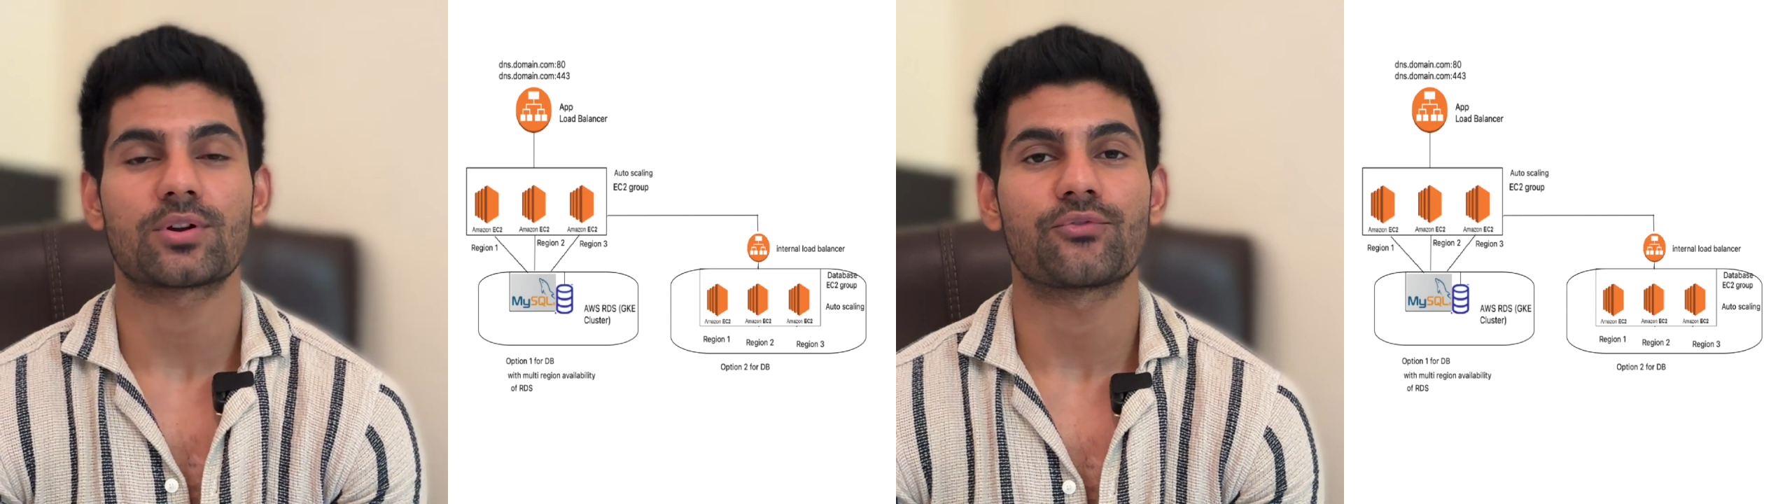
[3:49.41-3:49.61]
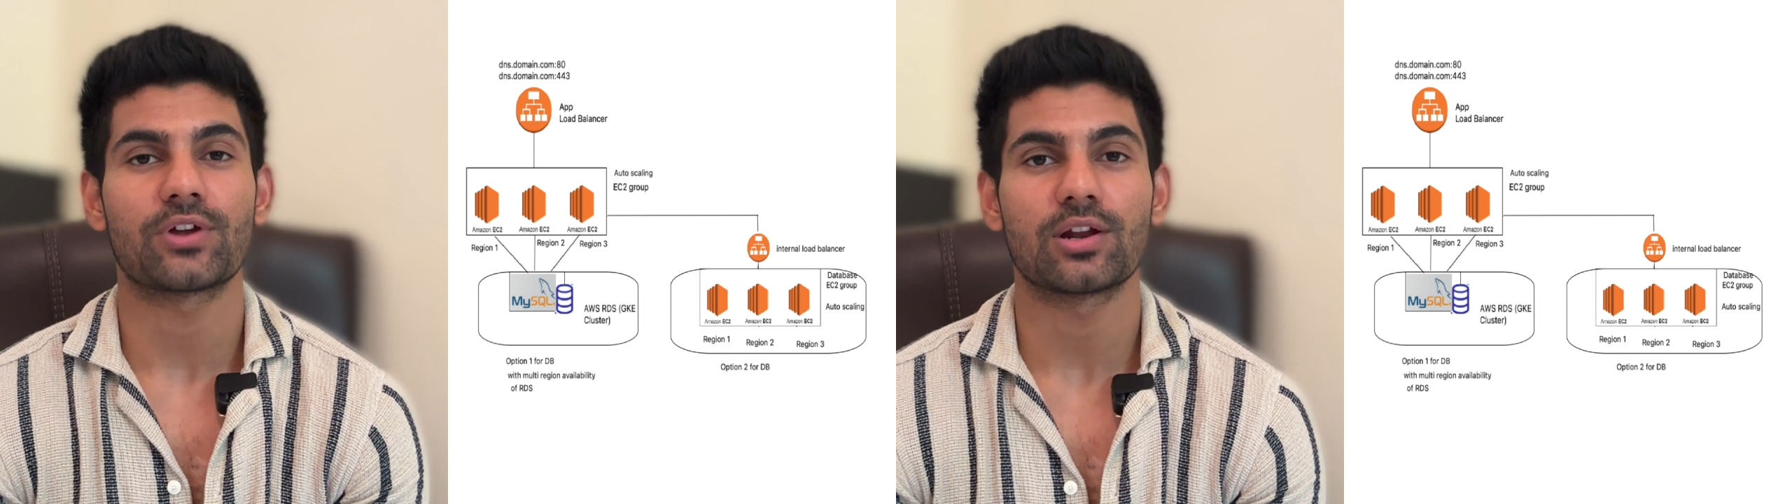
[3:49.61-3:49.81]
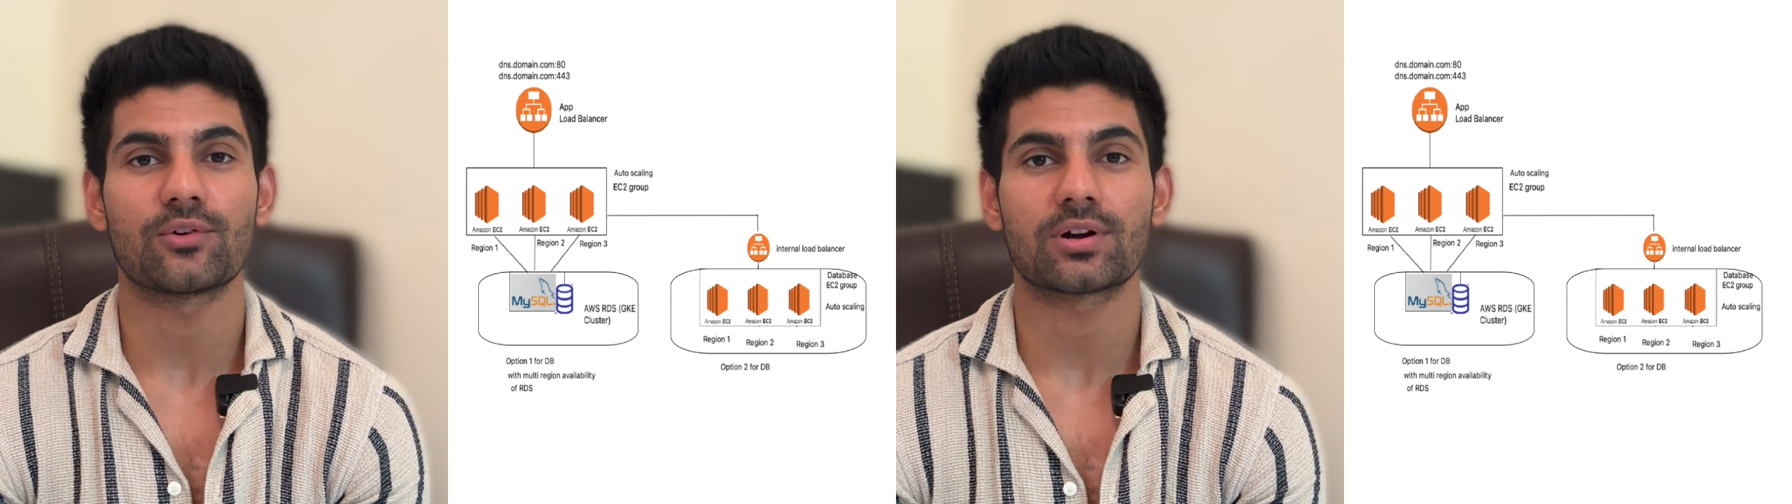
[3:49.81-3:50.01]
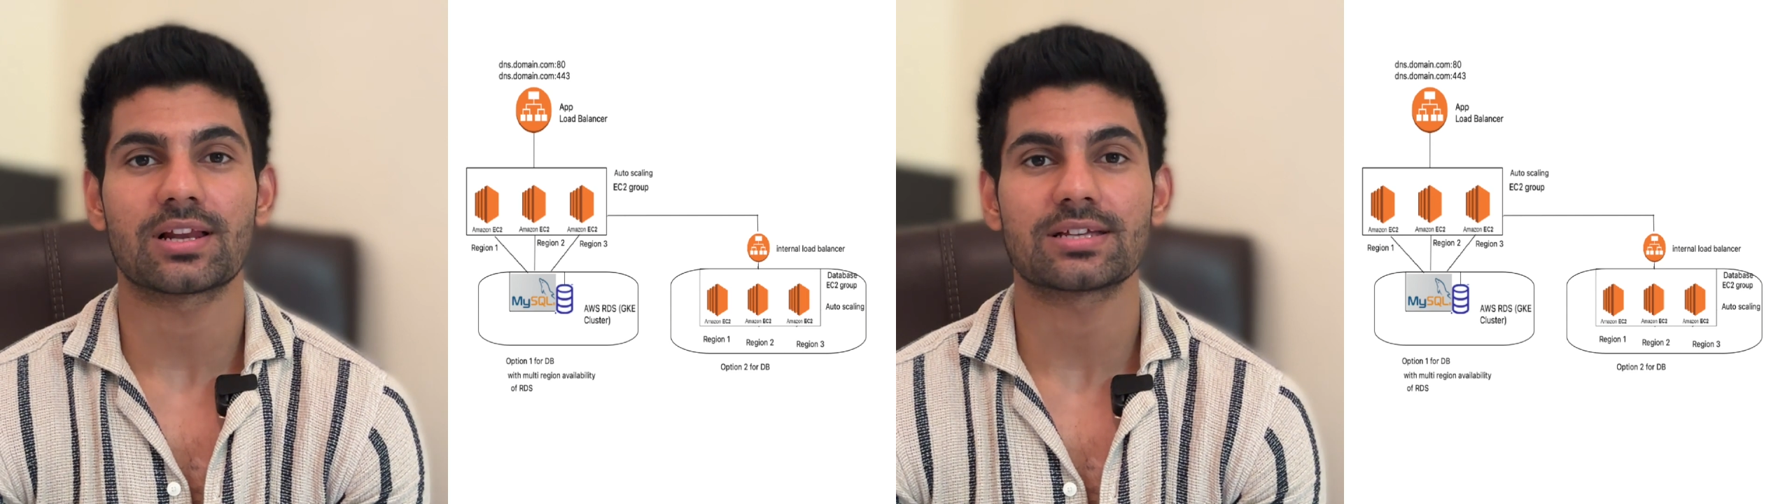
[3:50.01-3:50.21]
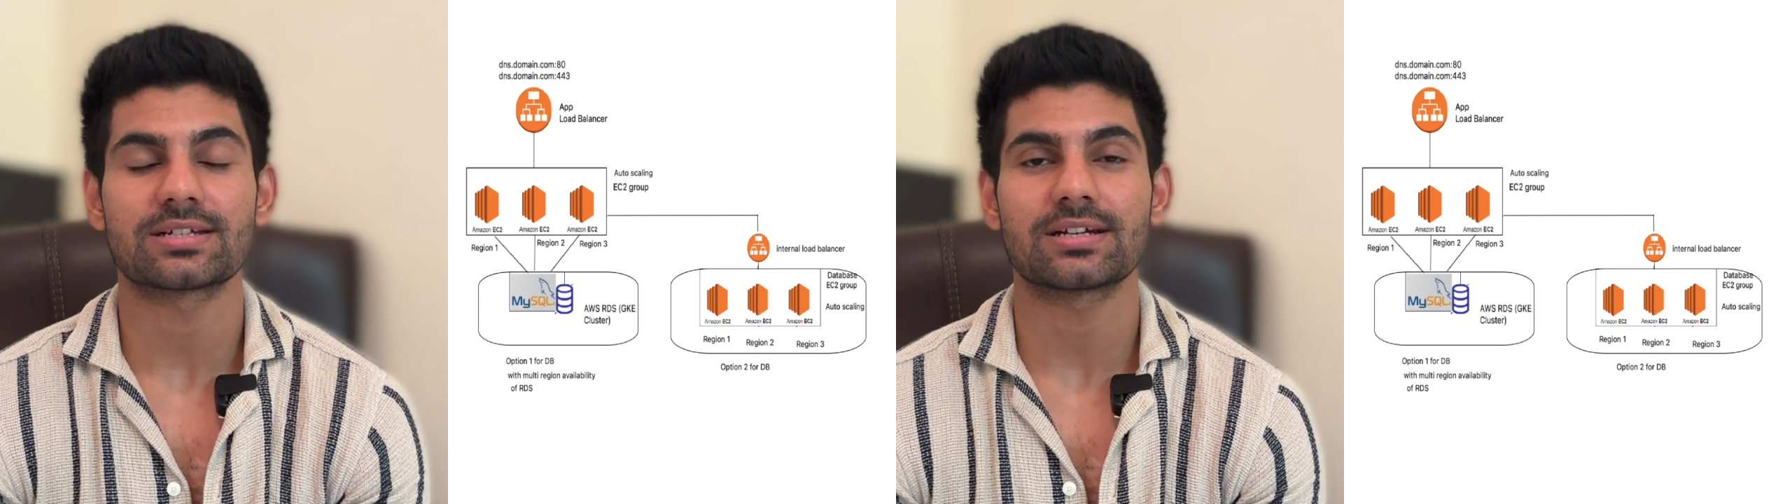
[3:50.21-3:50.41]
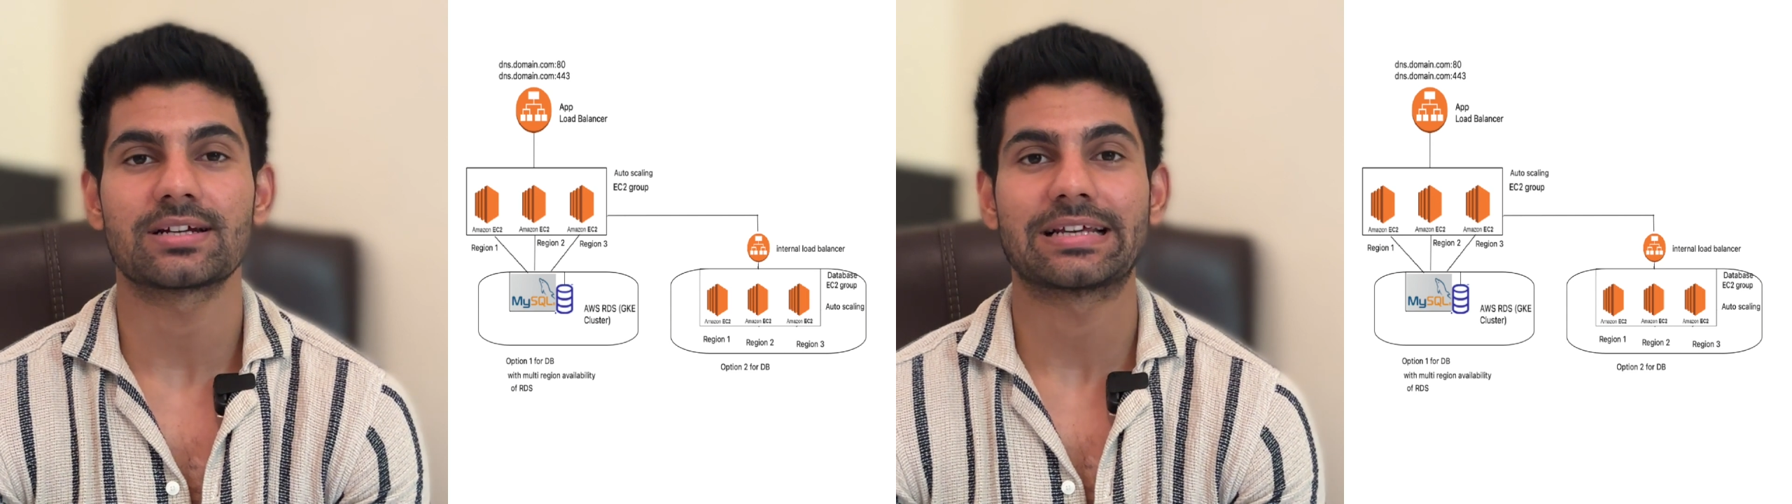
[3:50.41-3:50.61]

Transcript: failover cluster.